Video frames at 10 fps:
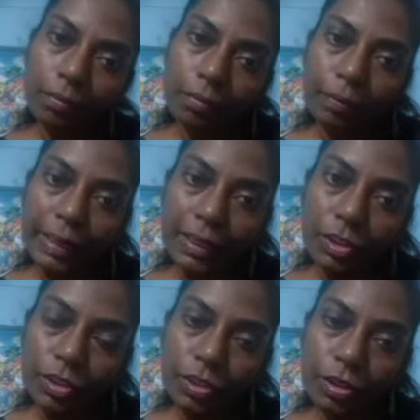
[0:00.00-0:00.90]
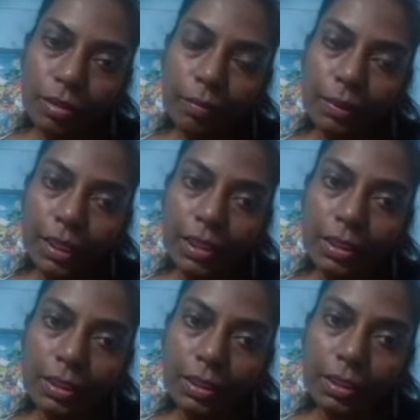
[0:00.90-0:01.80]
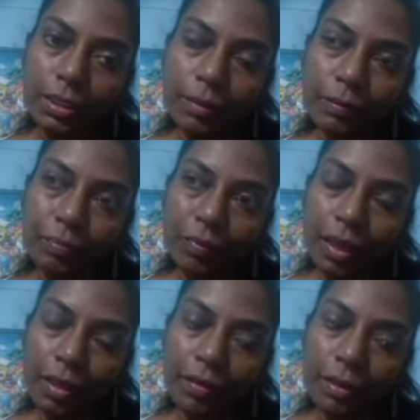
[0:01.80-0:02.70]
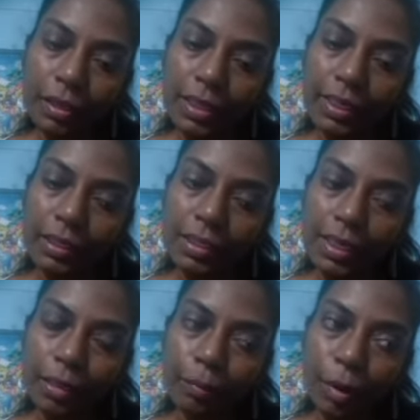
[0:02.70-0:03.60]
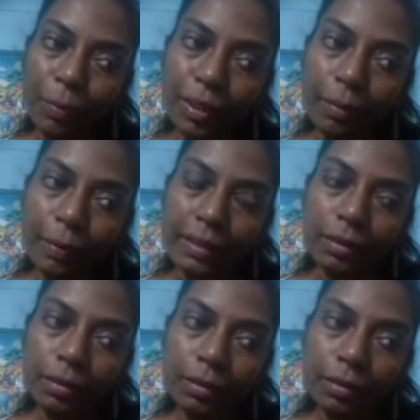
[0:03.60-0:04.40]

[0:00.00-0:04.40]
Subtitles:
managed, because the child is studying properly, but